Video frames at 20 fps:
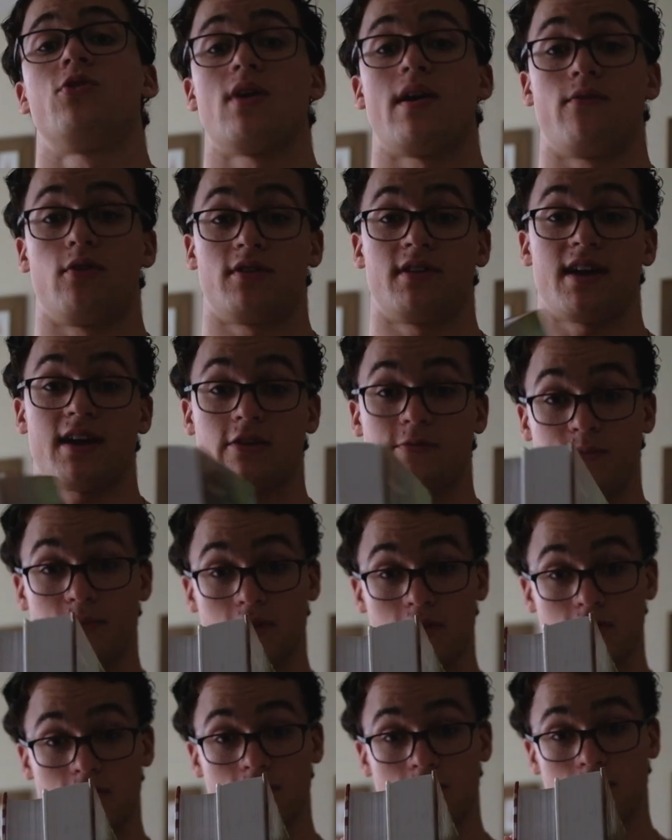you have your
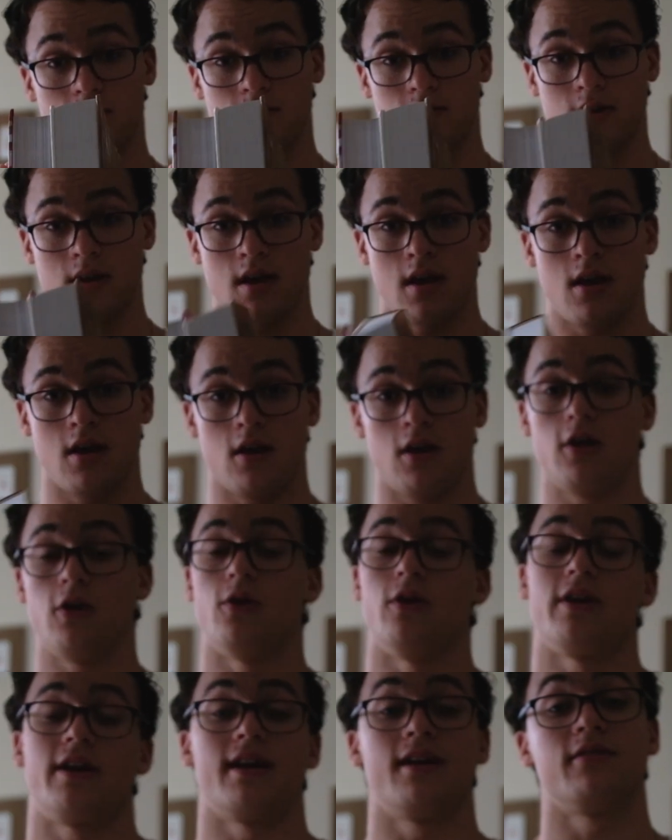textbooks, you're
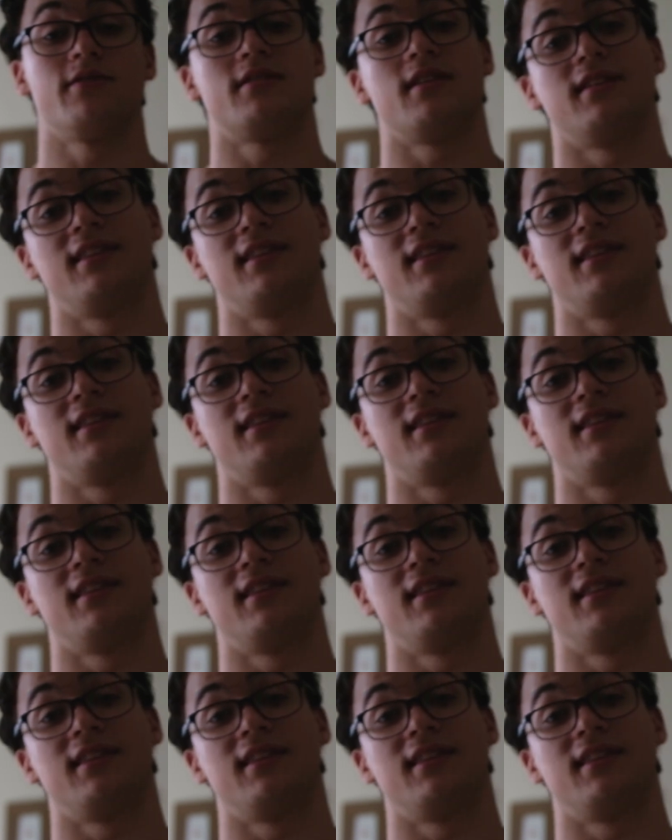gonna